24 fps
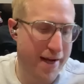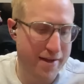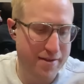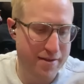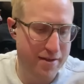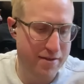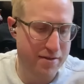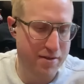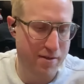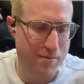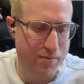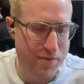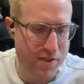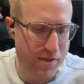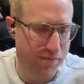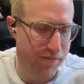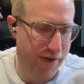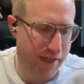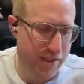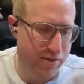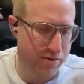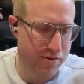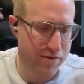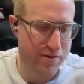systems and
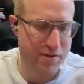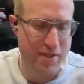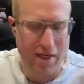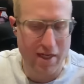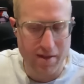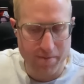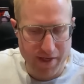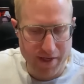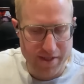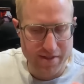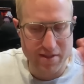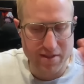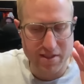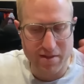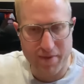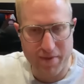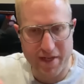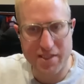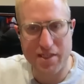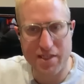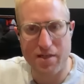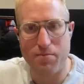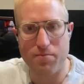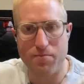vector databases to
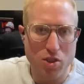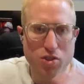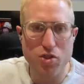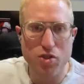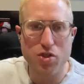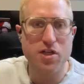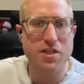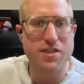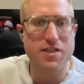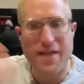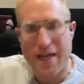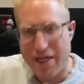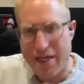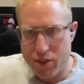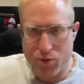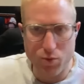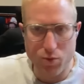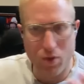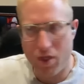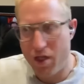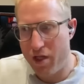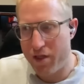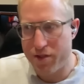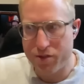basically do
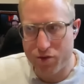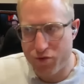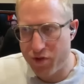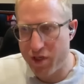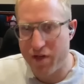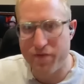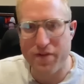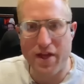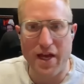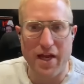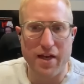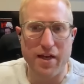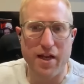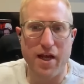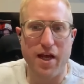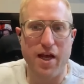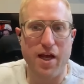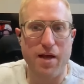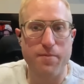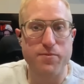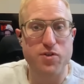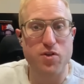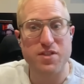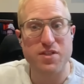contextual answering of that.
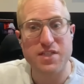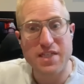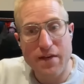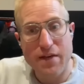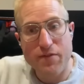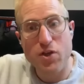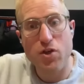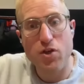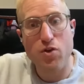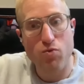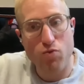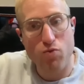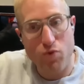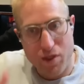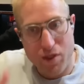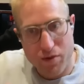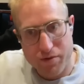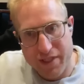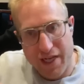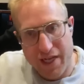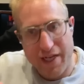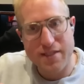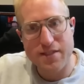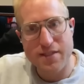So it's giving you real
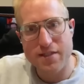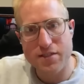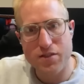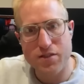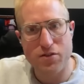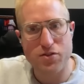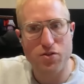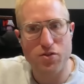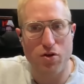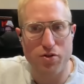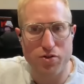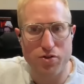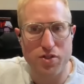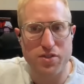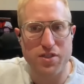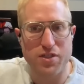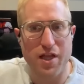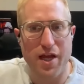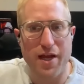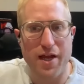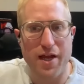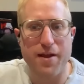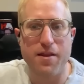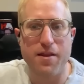data. So it's not just
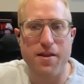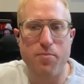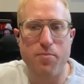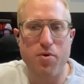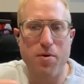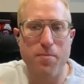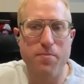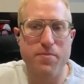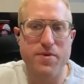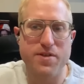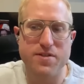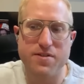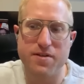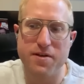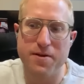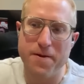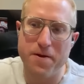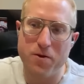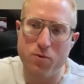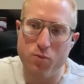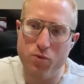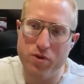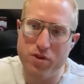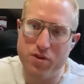like, the problem is
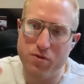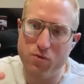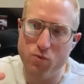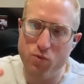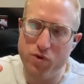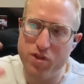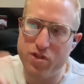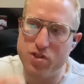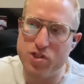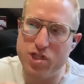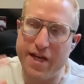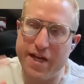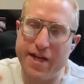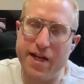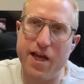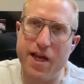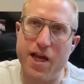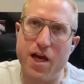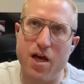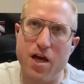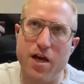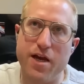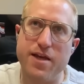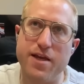with Gen
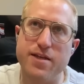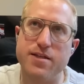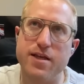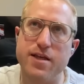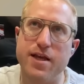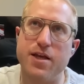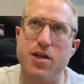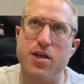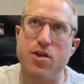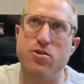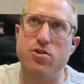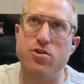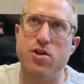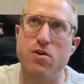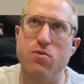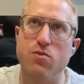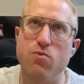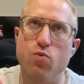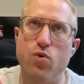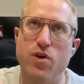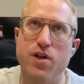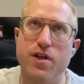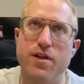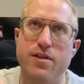AI is like, you don't
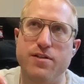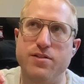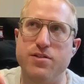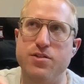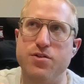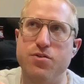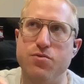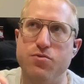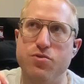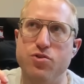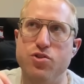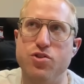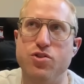want it to